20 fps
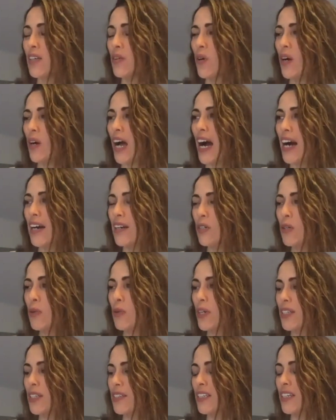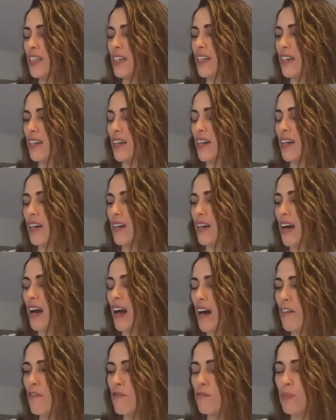adequately
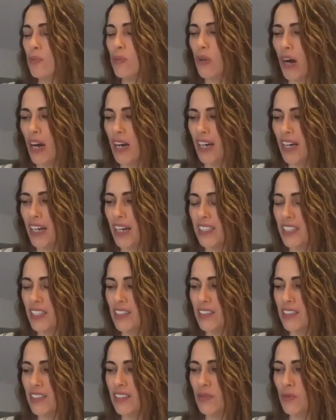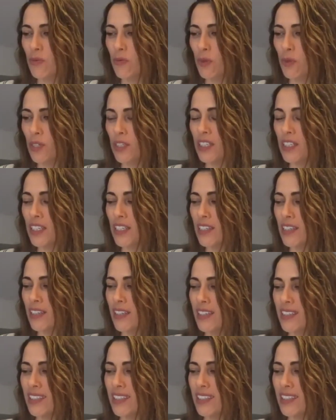have product in this really